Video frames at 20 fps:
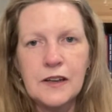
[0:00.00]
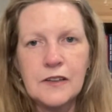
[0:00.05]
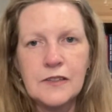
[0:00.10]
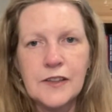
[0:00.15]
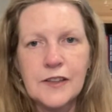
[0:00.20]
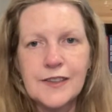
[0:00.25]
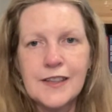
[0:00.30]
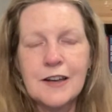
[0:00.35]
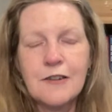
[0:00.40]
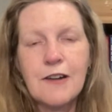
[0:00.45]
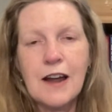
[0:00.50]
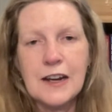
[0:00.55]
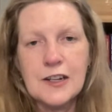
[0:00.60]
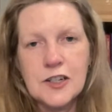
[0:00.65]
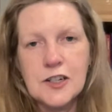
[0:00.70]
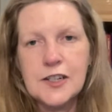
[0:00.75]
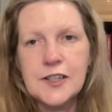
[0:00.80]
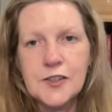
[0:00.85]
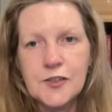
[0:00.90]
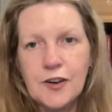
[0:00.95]
that they're
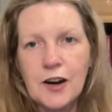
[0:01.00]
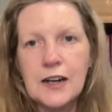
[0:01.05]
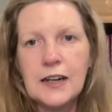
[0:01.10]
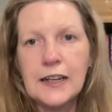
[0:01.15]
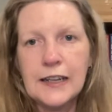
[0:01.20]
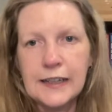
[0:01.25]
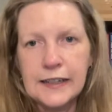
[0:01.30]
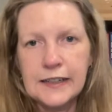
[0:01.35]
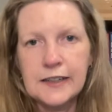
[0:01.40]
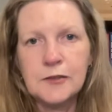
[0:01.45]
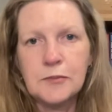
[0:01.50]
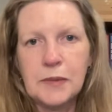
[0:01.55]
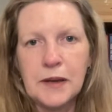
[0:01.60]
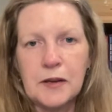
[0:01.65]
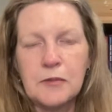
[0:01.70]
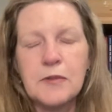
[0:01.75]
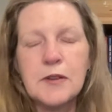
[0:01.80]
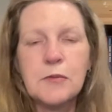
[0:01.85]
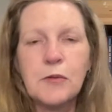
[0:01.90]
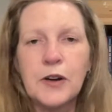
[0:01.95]
actually struggling a little
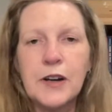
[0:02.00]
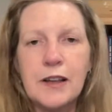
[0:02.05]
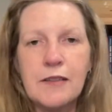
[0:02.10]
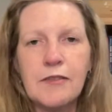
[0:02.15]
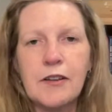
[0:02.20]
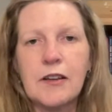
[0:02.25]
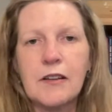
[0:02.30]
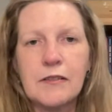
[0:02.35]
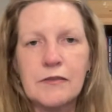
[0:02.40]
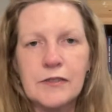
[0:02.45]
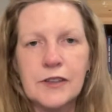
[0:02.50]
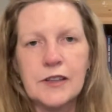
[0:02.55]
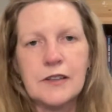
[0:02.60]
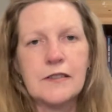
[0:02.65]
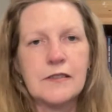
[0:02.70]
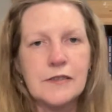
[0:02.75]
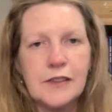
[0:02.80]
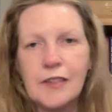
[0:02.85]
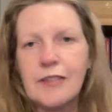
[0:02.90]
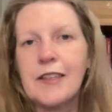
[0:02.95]
bit with whatever
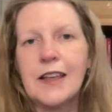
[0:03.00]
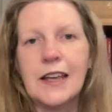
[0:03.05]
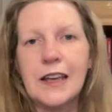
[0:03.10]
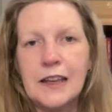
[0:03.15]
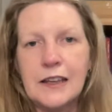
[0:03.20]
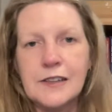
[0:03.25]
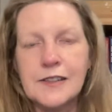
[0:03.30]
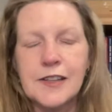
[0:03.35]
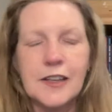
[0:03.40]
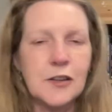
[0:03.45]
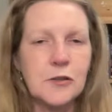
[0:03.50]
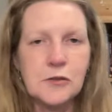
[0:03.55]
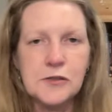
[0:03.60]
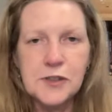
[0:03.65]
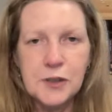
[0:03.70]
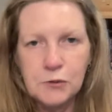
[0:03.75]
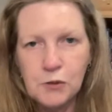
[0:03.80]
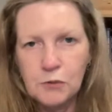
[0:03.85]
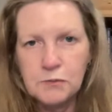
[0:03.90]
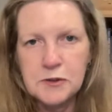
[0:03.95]
the thing is that you're
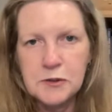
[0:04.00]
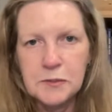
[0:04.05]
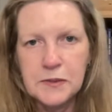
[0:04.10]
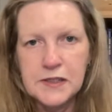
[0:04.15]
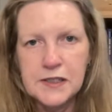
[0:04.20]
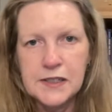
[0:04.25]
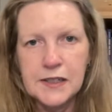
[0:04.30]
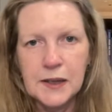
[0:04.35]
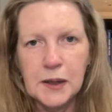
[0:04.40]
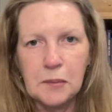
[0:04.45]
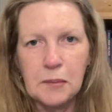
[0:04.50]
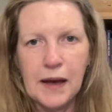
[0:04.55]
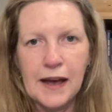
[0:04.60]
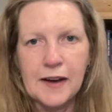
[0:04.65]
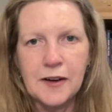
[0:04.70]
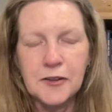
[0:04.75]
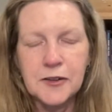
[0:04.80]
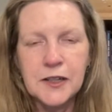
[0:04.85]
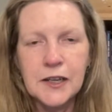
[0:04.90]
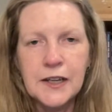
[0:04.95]
so optimistic
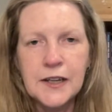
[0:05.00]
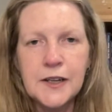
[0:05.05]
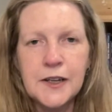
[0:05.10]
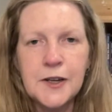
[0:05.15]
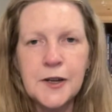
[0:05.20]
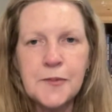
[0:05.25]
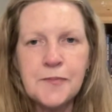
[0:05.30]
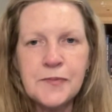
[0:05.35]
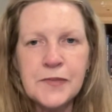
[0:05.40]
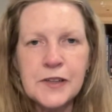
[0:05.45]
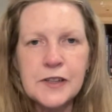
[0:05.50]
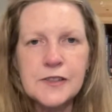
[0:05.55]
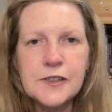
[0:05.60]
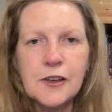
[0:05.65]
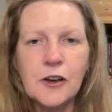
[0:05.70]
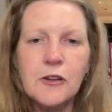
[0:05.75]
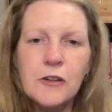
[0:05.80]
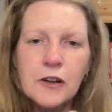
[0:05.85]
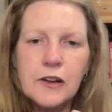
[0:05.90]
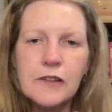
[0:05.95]
about.
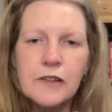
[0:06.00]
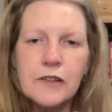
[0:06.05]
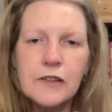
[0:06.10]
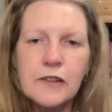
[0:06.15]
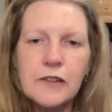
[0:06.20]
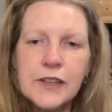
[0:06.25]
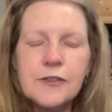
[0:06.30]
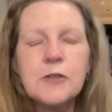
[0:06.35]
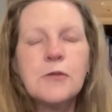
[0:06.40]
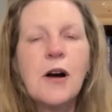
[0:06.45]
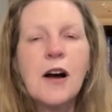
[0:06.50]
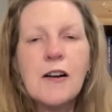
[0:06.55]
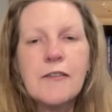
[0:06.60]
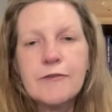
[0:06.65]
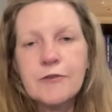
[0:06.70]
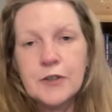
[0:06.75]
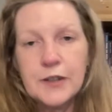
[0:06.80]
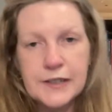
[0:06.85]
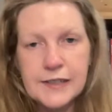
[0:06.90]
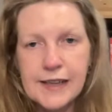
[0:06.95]
So if you are,
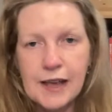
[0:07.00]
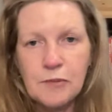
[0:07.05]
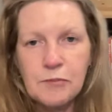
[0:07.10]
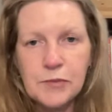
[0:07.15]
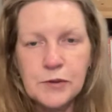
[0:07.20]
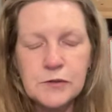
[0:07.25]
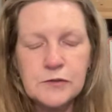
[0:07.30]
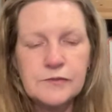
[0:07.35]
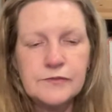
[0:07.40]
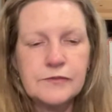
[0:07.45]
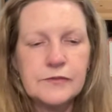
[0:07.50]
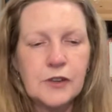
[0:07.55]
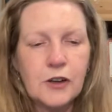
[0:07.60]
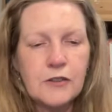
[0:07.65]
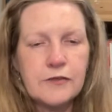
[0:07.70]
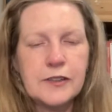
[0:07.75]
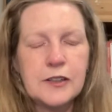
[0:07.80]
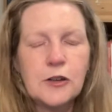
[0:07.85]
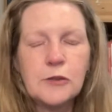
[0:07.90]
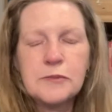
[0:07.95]
for example,
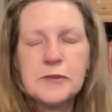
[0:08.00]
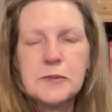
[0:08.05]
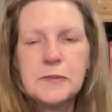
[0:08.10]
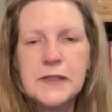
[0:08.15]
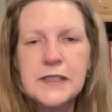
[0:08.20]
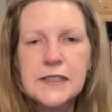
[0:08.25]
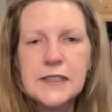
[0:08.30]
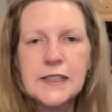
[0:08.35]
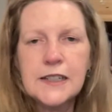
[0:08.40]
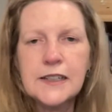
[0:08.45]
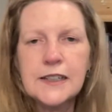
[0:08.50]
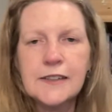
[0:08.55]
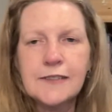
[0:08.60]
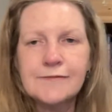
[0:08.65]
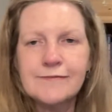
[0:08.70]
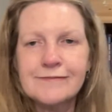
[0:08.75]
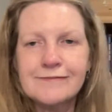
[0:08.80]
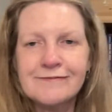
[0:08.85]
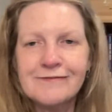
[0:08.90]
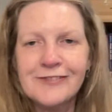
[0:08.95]
overly optimistic
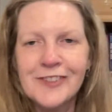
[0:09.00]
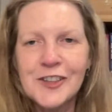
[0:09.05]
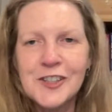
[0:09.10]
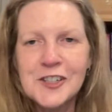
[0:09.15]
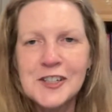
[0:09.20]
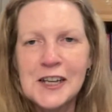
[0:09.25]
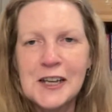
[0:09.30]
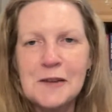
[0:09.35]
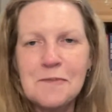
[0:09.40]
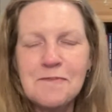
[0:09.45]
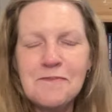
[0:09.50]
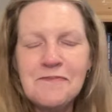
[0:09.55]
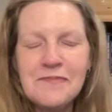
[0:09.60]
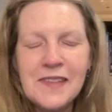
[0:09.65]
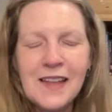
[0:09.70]
for the team,